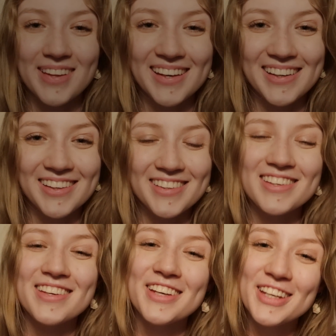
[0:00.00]
Hey,
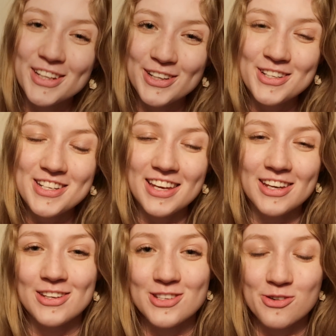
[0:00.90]
huge
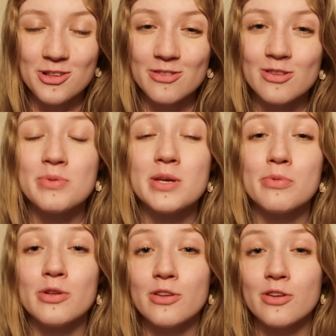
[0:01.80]
thank you to all of the
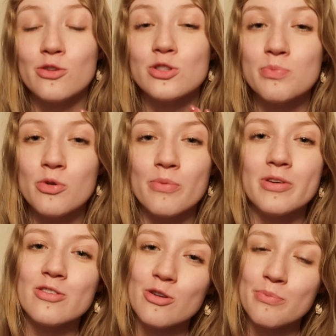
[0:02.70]
people who support
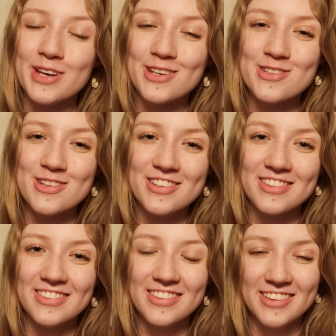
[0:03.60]
me over on Patreon,